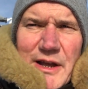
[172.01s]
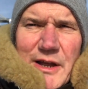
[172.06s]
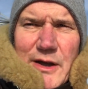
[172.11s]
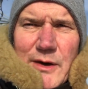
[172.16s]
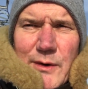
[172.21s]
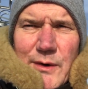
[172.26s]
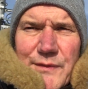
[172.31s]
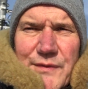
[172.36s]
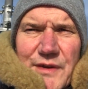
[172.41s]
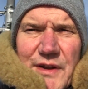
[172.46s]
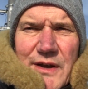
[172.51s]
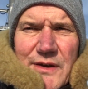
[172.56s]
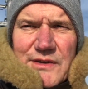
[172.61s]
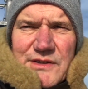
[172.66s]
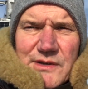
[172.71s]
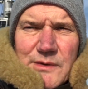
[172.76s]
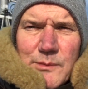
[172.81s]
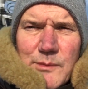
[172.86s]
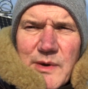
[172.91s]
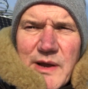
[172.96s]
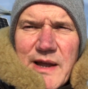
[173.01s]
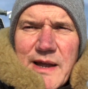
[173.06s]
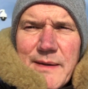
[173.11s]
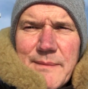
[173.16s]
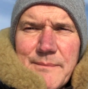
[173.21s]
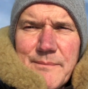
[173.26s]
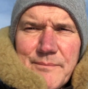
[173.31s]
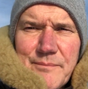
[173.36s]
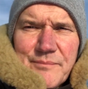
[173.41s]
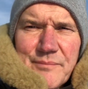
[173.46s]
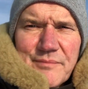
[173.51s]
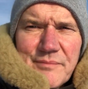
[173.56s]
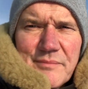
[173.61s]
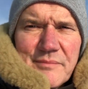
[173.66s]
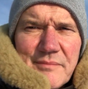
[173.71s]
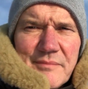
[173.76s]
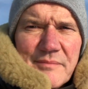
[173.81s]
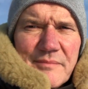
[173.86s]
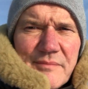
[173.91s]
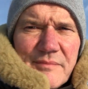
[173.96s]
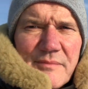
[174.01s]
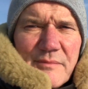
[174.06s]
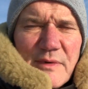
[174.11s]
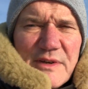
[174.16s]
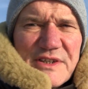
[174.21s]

Or if you know somewhere where